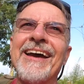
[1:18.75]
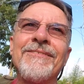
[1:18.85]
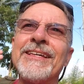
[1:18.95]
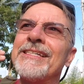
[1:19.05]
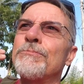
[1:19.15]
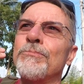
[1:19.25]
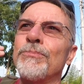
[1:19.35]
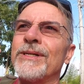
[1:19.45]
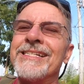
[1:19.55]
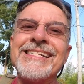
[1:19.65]
these
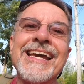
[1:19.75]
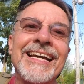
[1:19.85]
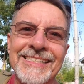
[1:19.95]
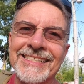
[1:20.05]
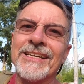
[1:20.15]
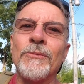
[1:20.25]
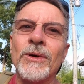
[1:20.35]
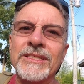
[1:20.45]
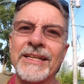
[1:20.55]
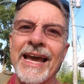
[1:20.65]
predictions on
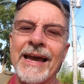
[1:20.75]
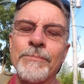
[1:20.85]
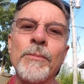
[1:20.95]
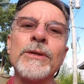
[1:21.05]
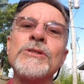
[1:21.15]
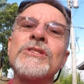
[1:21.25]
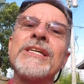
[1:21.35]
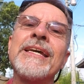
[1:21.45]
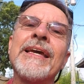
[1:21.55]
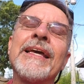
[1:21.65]
what's going to happen, but you
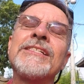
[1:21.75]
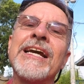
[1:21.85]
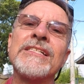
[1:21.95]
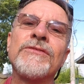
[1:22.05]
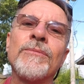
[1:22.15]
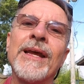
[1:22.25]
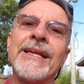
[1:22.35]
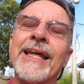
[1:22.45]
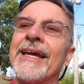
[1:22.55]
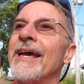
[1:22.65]
see it changes from day
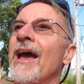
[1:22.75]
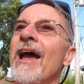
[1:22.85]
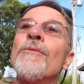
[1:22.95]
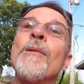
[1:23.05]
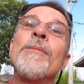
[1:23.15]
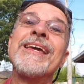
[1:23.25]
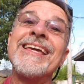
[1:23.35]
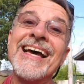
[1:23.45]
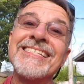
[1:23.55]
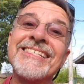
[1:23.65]
to day. Remember
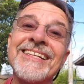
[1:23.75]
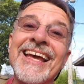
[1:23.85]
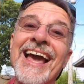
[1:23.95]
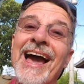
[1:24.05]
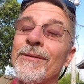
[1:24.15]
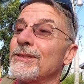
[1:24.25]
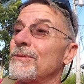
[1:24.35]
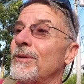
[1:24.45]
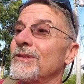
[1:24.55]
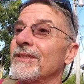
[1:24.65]
yesterday I was
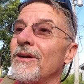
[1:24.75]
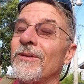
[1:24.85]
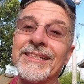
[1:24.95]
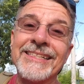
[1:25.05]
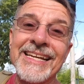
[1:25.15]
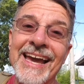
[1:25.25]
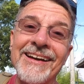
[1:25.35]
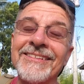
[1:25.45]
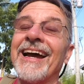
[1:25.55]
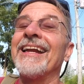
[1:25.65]
supposed to go into
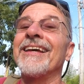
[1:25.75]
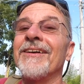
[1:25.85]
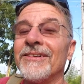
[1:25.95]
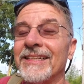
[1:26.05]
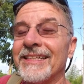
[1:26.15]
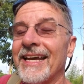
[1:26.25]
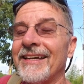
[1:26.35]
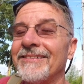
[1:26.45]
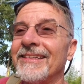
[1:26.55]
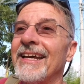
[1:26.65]
town. I didn't go into
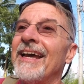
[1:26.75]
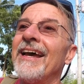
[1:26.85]
town.